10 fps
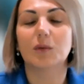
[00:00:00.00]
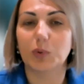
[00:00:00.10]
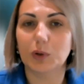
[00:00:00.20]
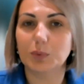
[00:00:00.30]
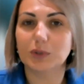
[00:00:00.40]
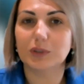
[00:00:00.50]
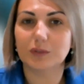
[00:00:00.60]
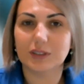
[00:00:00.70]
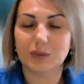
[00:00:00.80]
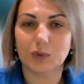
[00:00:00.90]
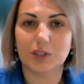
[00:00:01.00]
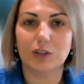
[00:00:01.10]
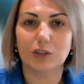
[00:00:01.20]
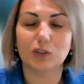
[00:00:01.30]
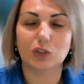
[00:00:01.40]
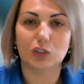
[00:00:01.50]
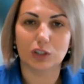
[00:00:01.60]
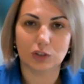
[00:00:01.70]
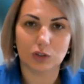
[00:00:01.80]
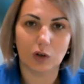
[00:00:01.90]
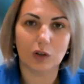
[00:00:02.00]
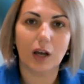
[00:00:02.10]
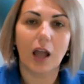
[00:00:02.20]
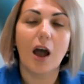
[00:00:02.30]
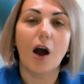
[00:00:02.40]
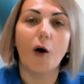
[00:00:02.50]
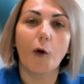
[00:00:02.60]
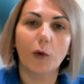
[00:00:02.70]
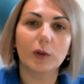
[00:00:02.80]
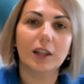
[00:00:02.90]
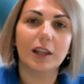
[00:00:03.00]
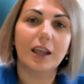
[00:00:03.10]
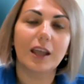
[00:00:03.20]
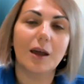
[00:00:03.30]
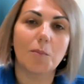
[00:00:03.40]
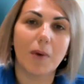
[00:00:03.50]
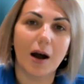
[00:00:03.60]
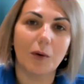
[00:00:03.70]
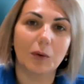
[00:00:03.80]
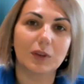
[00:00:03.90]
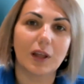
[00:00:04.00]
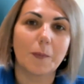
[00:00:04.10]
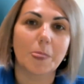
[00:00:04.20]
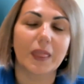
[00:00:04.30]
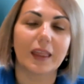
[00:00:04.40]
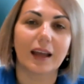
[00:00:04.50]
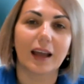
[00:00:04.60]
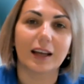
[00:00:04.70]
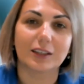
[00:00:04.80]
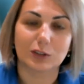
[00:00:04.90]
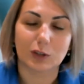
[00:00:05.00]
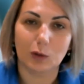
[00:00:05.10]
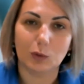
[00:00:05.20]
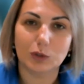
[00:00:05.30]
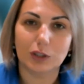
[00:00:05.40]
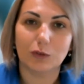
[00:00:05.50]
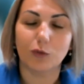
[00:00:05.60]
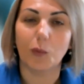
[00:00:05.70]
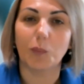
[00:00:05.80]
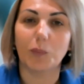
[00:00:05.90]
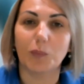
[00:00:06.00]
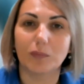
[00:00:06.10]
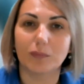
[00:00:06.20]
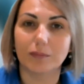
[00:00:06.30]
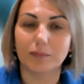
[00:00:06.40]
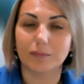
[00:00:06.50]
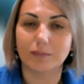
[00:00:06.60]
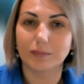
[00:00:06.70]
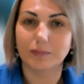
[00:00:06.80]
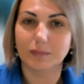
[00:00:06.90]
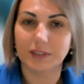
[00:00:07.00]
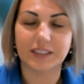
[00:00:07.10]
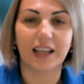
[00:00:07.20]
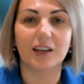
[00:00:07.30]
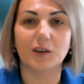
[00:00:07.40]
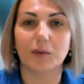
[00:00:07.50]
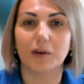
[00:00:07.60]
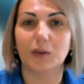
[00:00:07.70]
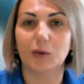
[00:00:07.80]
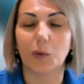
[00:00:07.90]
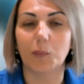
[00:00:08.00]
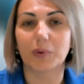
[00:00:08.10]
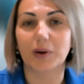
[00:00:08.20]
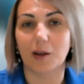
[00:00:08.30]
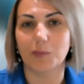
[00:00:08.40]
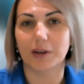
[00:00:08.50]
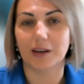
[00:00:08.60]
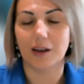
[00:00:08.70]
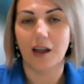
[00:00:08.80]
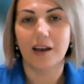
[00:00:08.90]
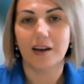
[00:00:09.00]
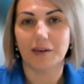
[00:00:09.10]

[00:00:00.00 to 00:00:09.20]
The purpose of this video is just talk only about exclusion for selling your primary